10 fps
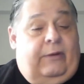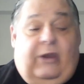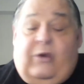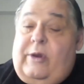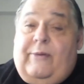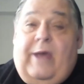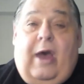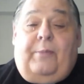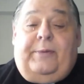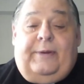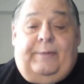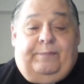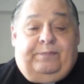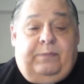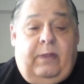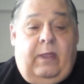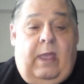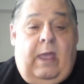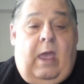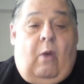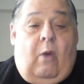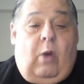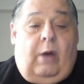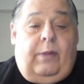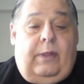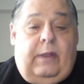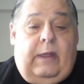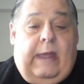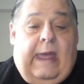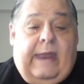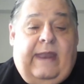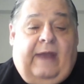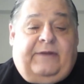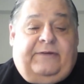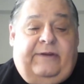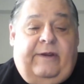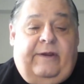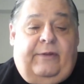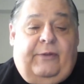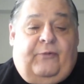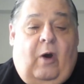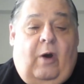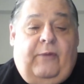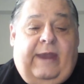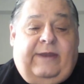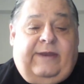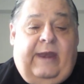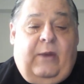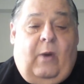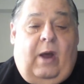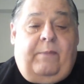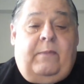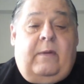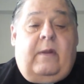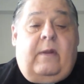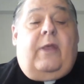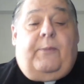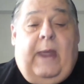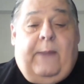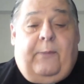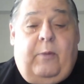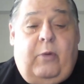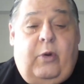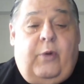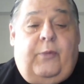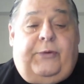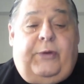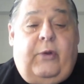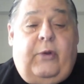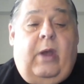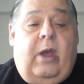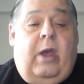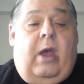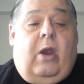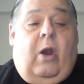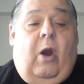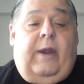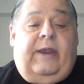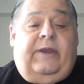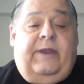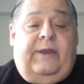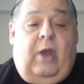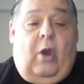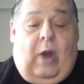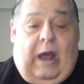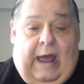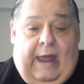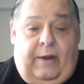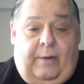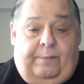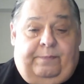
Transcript: couldn't have helped. Well, next year, the fall of 1881, the paper moved to Hartington, Ohio.